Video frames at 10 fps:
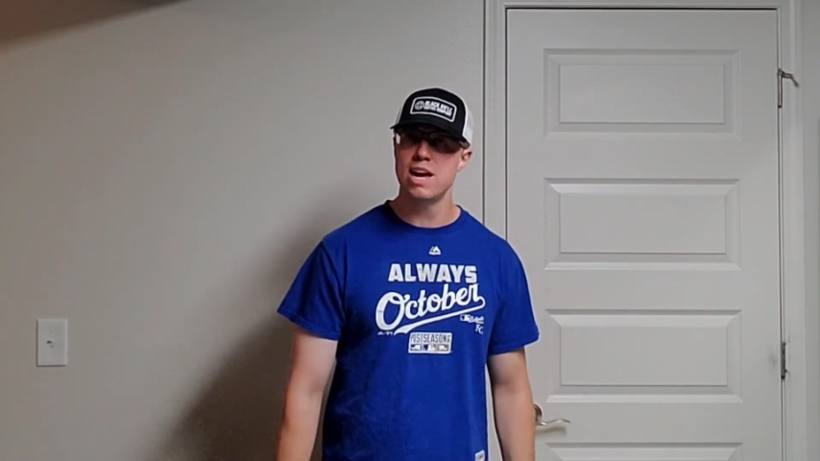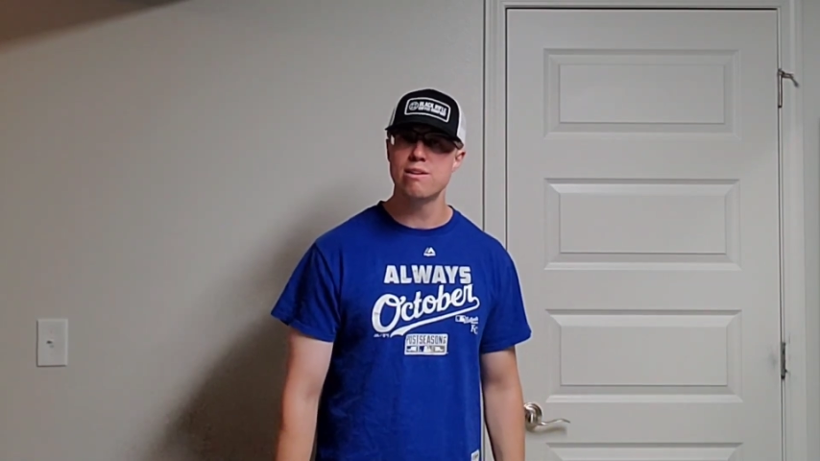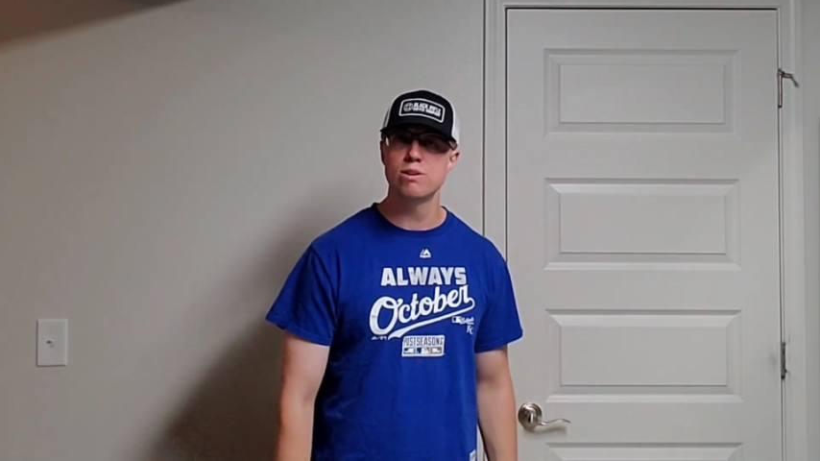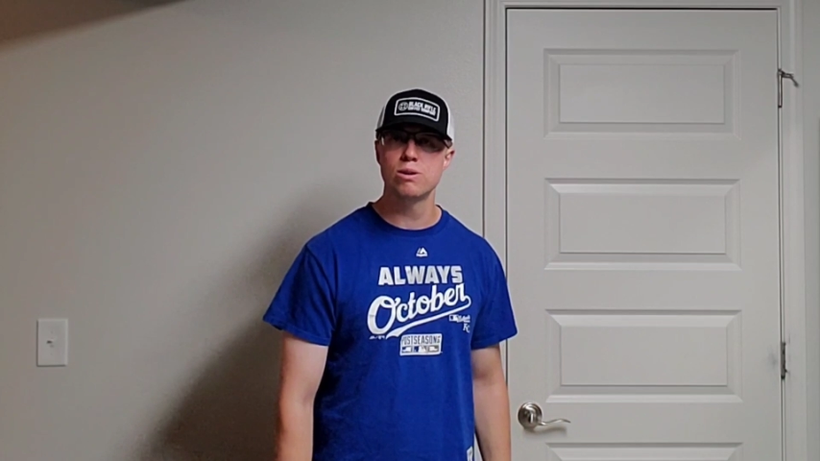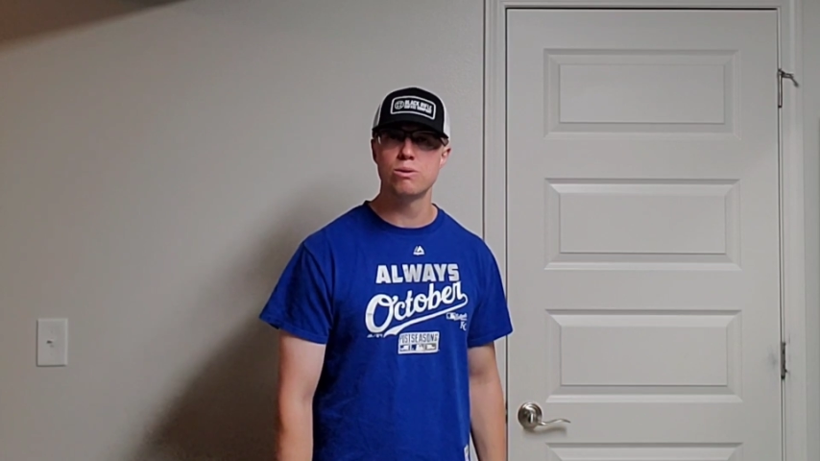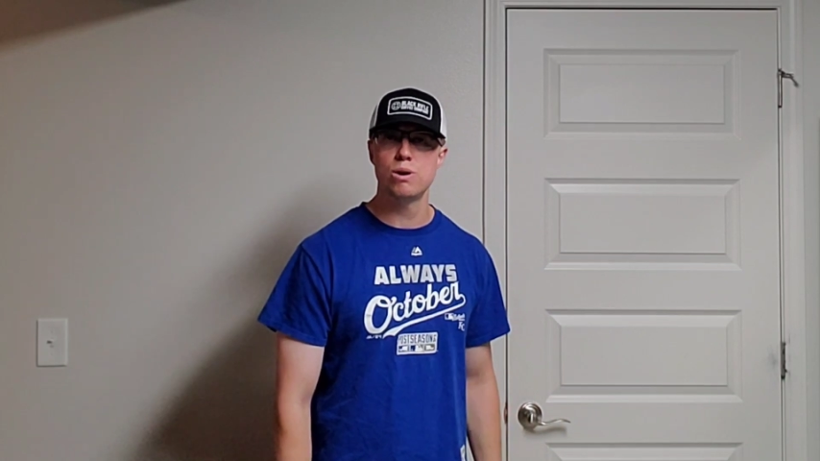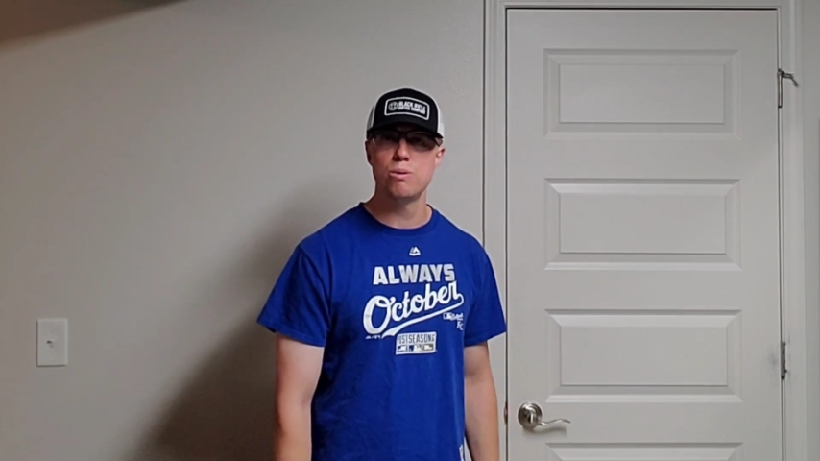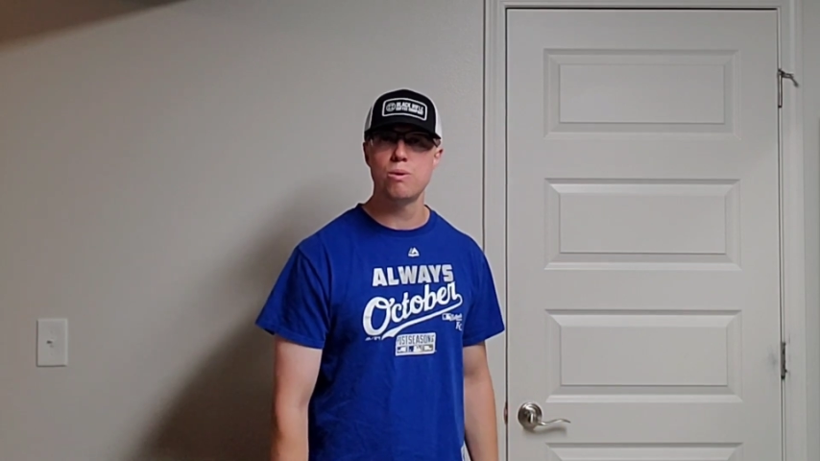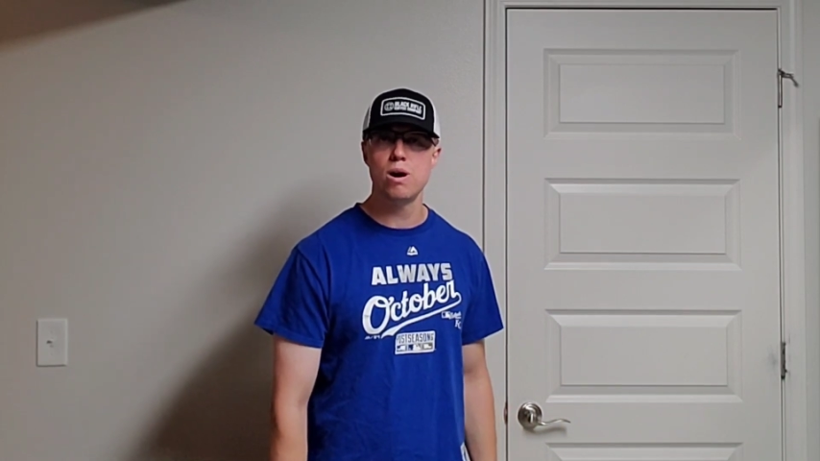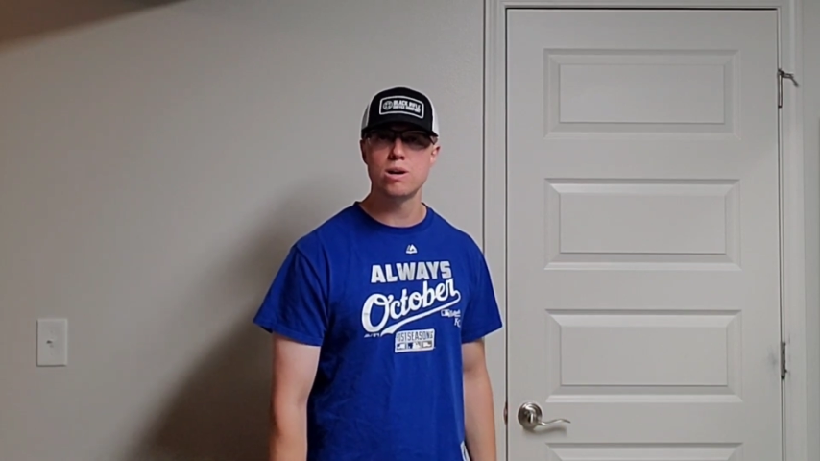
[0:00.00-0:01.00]

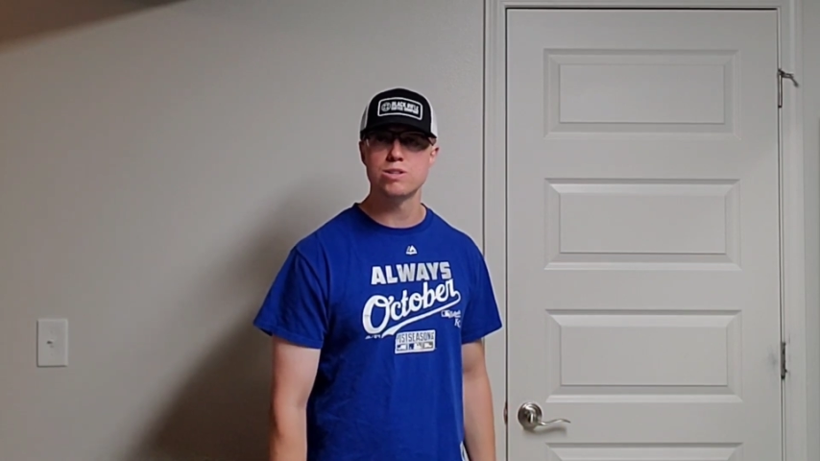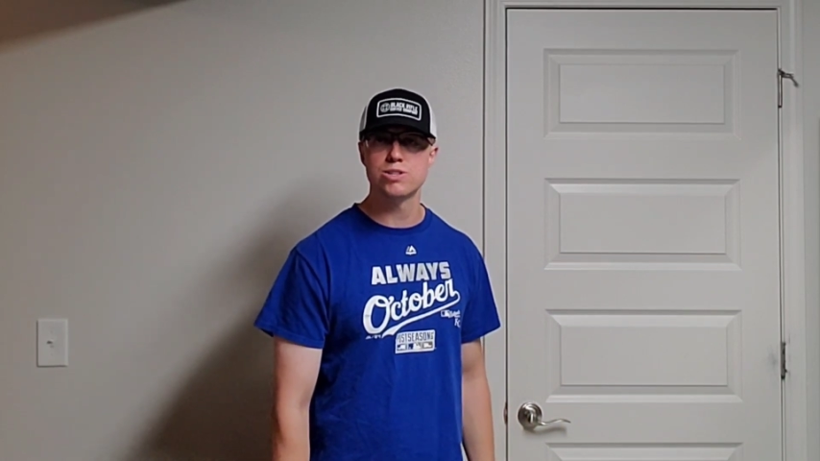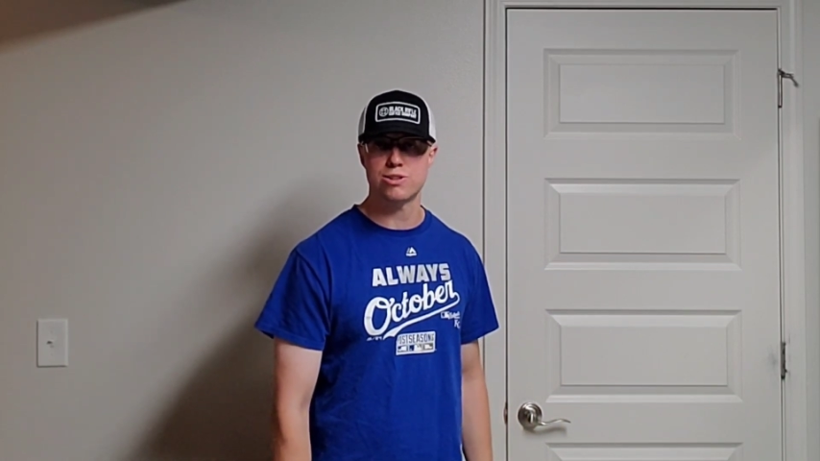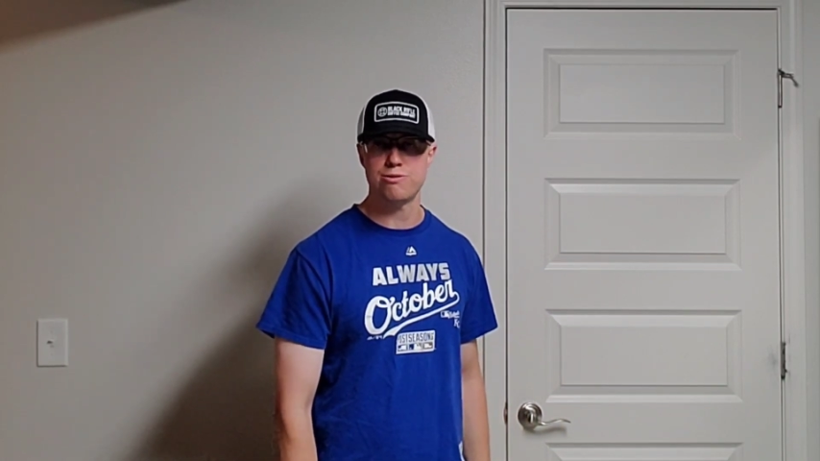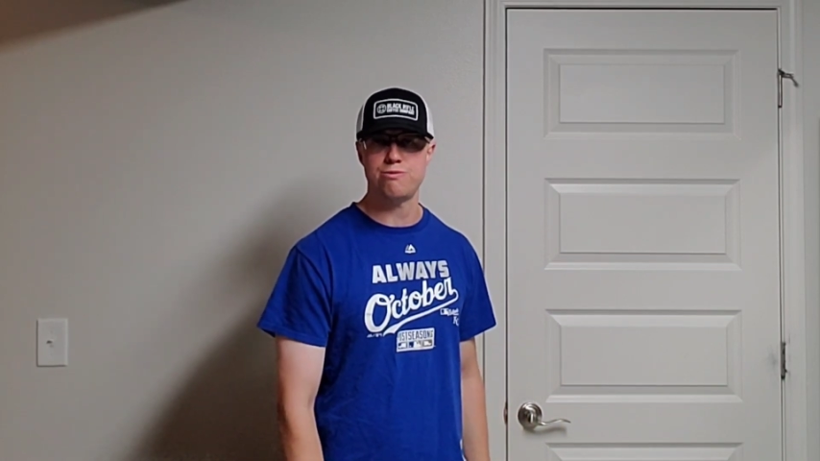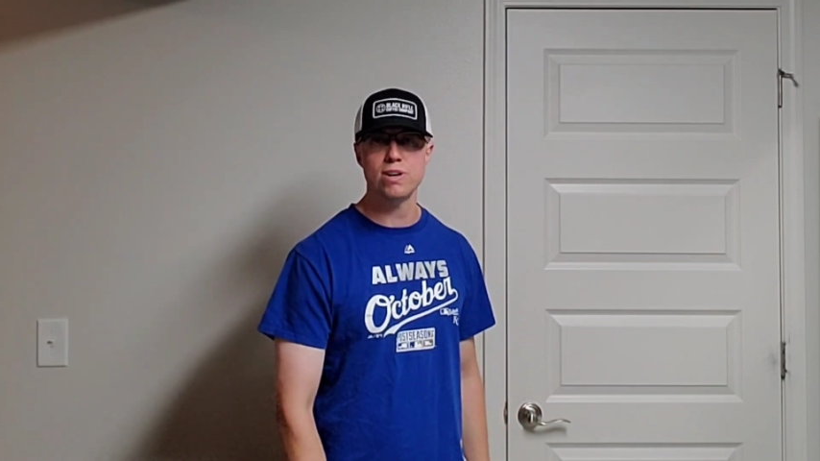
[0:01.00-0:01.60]
everyone wants to